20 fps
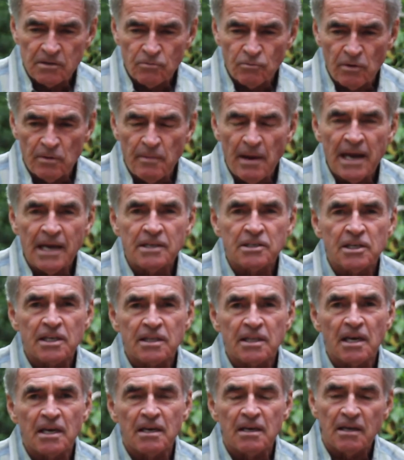remains at
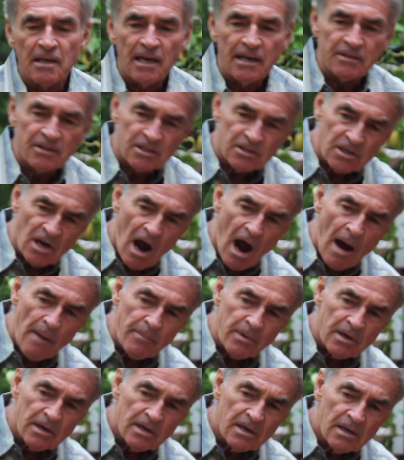the top
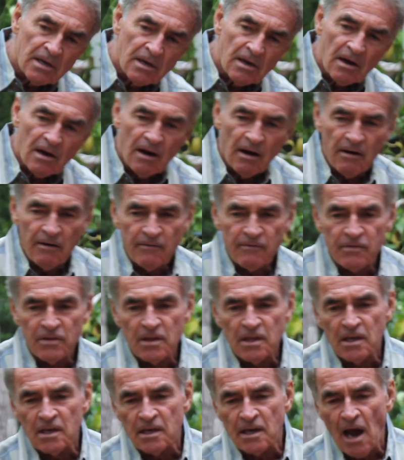of
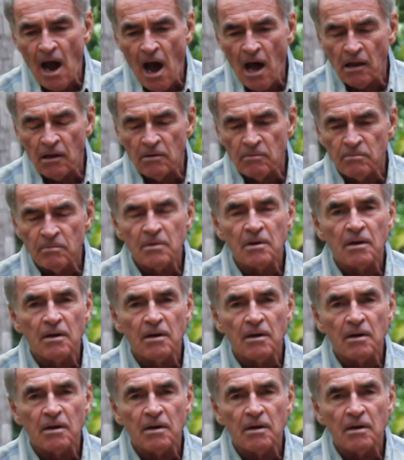the column